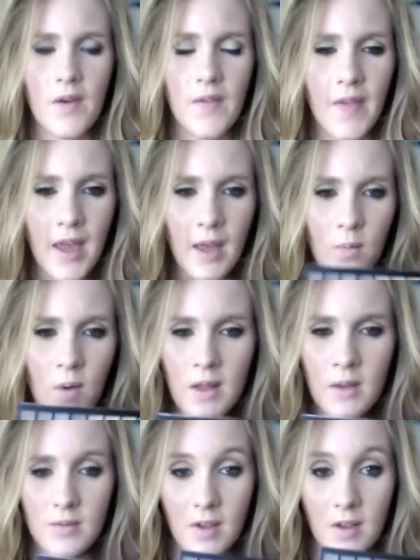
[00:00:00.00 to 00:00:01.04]
and they had one that
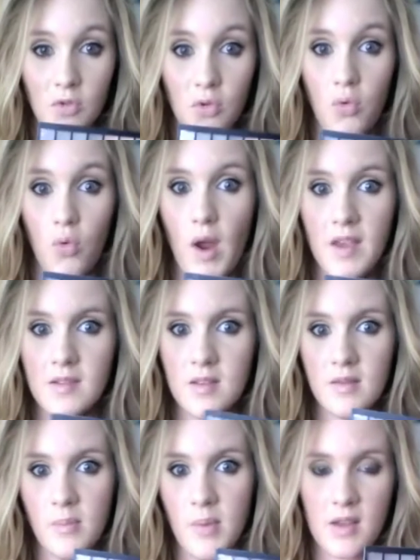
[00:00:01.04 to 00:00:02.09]
was like twice
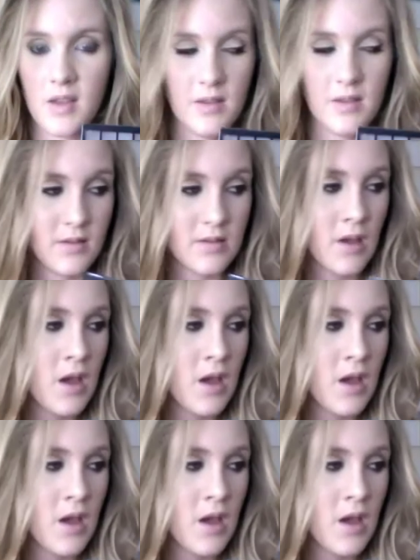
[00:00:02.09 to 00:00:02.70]
as big as this,